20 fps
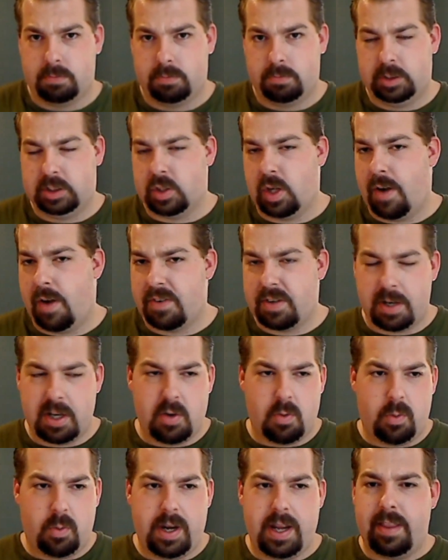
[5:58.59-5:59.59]
So every time
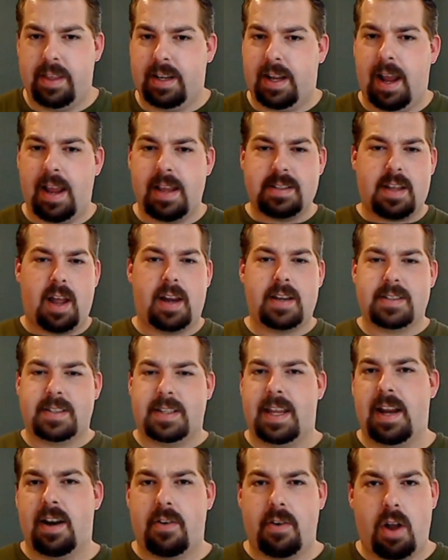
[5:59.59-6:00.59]
you win, the guy's got his
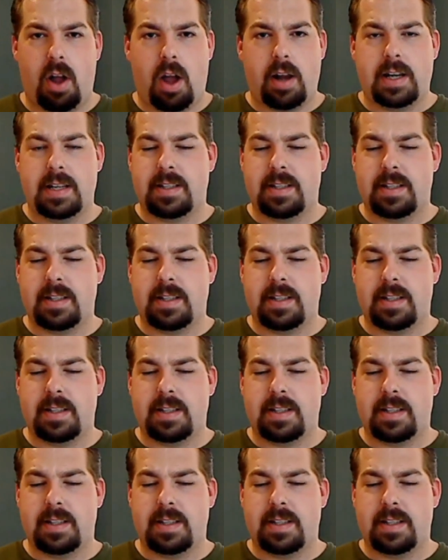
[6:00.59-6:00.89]
gear on,